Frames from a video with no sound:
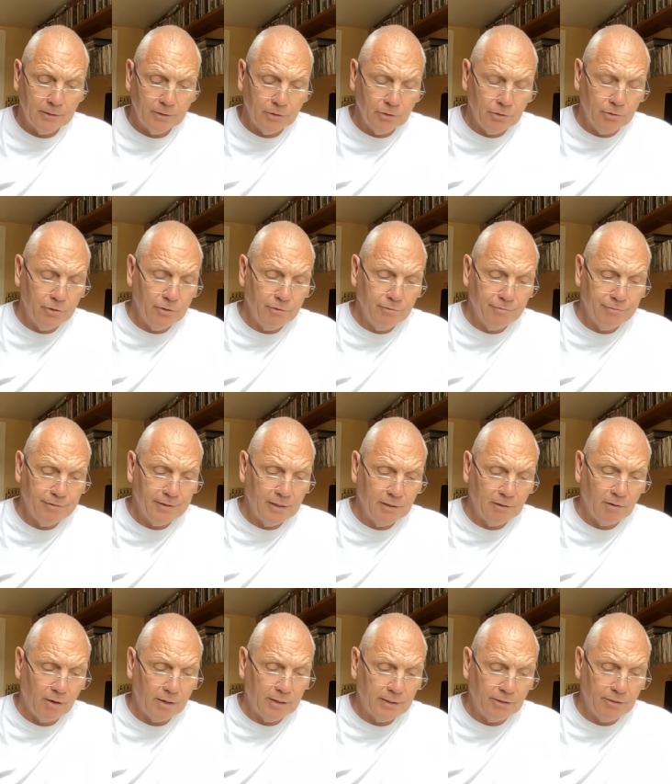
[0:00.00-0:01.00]
You do feel
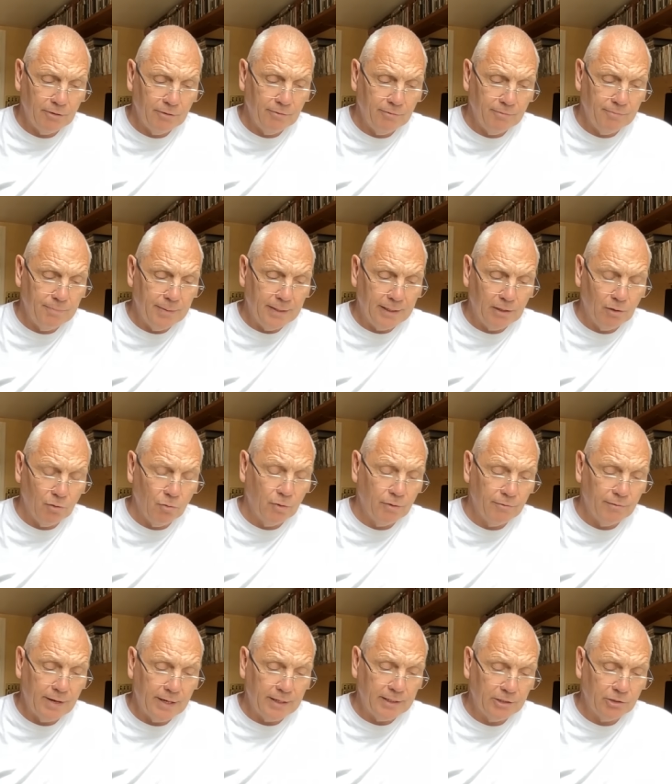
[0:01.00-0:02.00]
like you've been
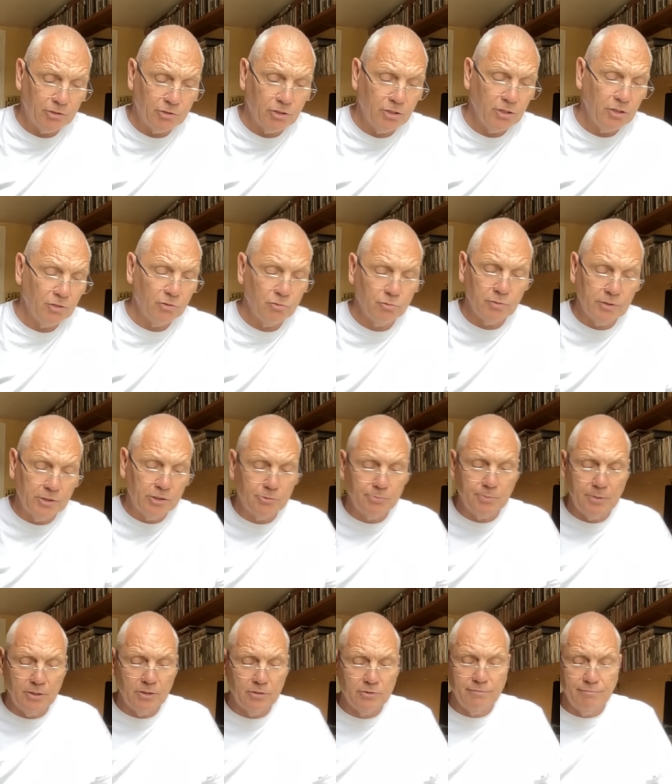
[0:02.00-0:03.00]
going around in circles with this
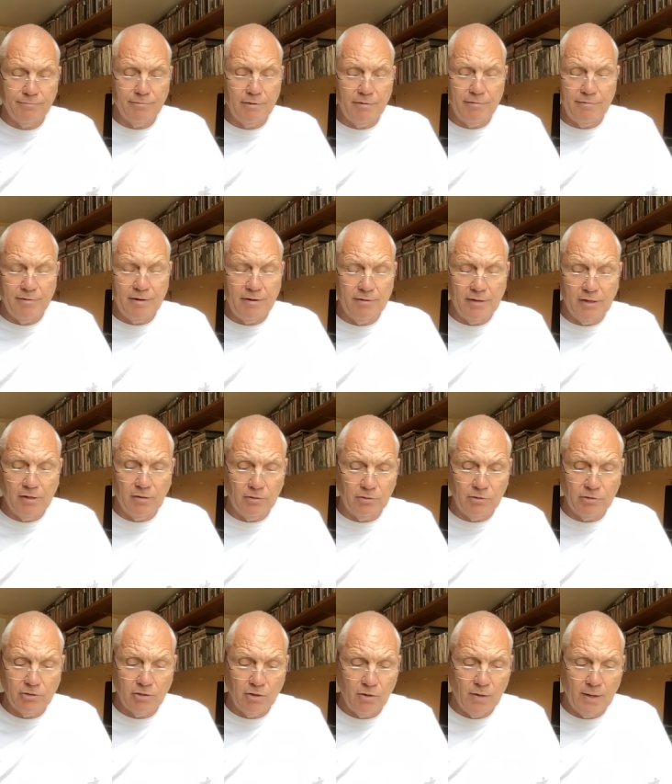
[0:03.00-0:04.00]
person for a very
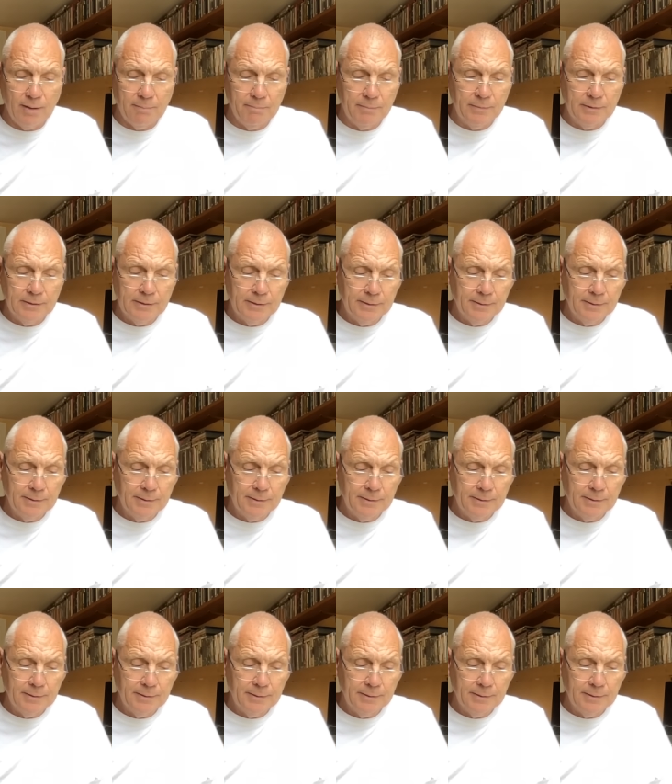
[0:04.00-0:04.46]
long time.